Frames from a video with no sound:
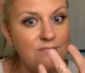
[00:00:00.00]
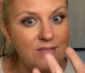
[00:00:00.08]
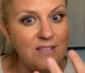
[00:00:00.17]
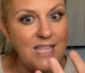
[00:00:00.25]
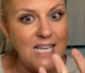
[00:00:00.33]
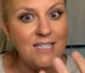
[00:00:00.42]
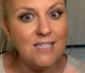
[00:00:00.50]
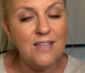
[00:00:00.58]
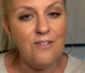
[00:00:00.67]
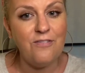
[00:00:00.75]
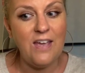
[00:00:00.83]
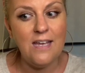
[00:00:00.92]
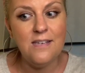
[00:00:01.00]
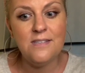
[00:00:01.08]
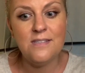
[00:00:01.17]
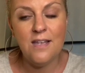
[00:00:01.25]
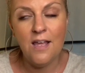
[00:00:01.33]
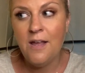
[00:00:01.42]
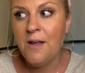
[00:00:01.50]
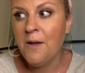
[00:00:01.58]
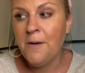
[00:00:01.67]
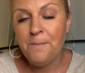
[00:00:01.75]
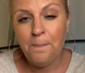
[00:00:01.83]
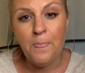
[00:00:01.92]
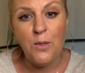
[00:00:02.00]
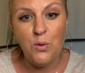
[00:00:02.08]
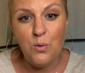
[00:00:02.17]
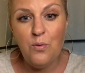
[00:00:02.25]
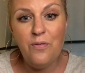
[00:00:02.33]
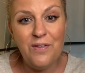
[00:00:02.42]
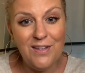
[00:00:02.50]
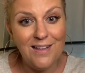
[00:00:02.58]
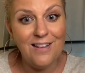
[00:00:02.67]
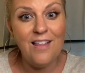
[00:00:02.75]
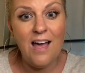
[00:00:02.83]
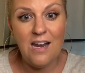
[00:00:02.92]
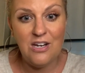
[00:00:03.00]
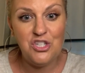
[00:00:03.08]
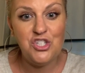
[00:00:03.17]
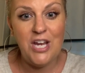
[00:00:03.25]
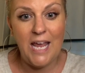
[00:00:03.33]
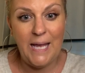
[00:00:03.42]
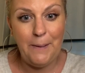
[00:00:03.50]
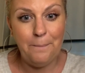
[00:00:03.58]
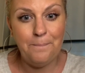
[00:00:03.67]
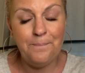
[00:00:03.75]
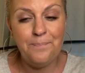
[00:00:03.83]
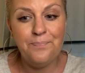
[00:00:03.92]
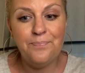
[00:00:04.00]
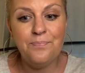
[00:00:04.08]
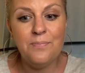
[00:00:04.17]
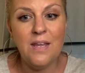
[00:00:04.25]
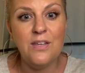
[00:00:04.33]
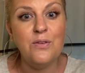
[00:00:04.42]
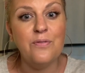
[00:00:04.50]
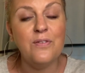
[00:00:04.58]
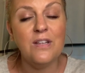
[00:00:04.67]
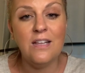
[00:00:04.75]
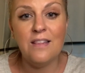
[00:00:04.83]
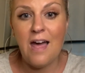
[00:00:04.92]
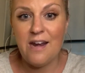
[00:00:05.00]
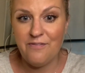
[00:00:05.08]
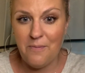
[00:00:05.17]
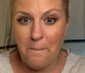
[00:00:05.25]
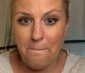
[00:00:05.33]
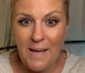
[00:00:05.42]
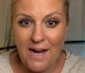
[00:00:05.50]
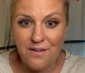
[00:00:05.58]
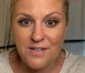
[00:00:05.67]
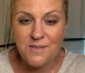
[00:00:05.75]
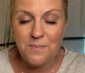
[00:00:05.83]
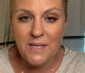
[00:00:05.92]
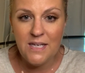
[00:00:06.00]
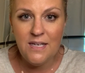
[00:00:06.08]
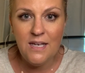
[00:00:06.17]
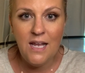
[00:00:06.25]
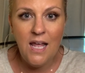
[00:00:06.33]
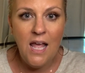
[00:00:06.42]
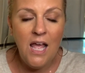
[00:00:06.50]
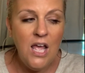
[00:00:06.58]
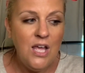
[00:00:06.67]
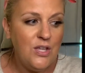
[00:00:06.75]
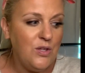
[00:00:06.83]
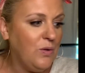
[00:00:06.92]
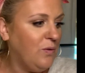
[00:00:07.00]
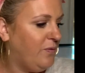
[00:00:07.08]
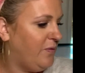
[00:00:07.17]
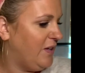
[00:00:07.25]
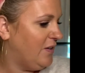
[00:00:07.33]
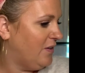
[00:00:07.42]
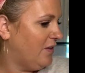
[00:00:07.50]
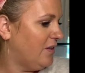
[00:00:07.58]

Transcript: things in the face, you feel a lot of shame. You feel a lot of embarrassment. You feel